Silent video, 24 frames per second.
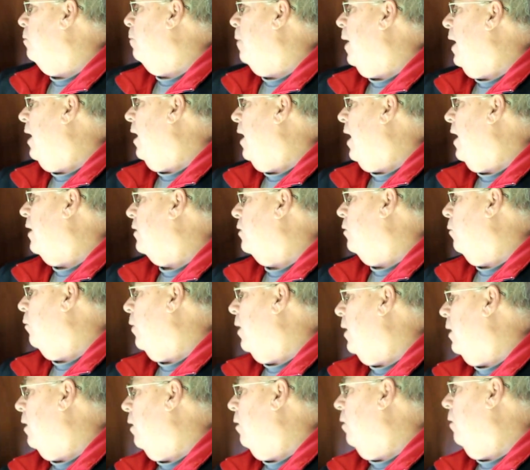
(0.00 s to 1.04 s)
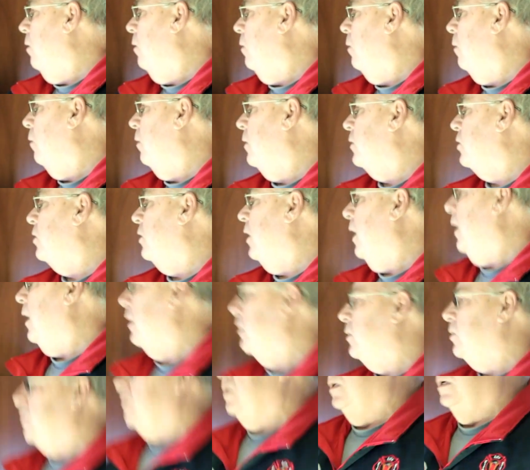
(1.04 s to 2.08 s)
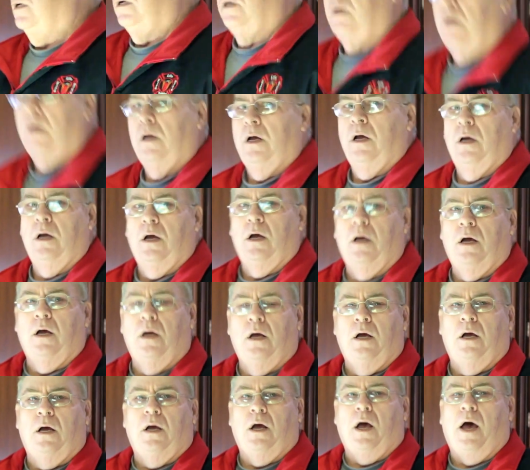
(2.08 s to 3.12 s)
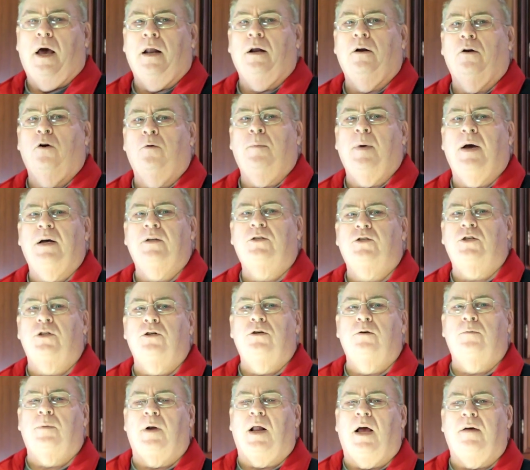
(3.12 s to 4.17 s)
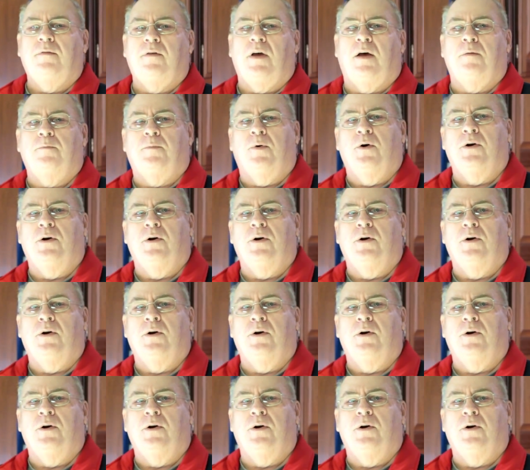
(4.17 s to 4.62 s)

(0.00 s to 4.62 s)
you bail out the window, what's next? I don't know about you, but I've got